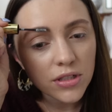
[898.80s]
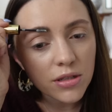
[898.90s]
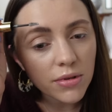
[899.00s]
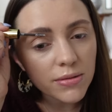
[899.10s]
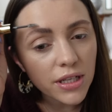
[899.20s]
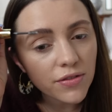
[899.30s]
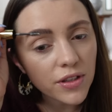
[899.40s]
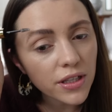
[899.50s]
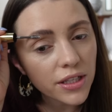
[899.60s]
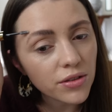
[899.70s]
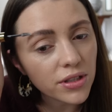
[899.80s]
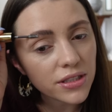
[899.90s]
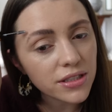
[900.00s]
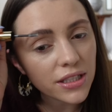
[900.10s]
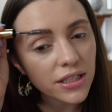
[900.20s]
Which sometimes I feel like you can
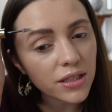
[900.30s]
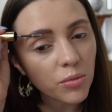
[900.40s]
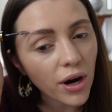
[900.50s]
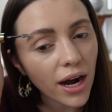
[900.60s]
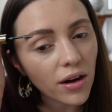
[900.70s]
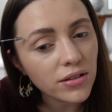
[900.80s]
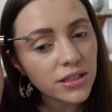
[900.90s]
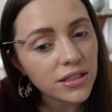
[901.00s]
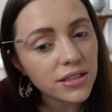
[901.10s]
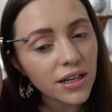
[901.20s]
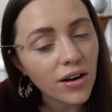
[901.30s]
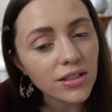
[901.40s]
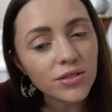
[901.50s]
see in the brows and it's like hard,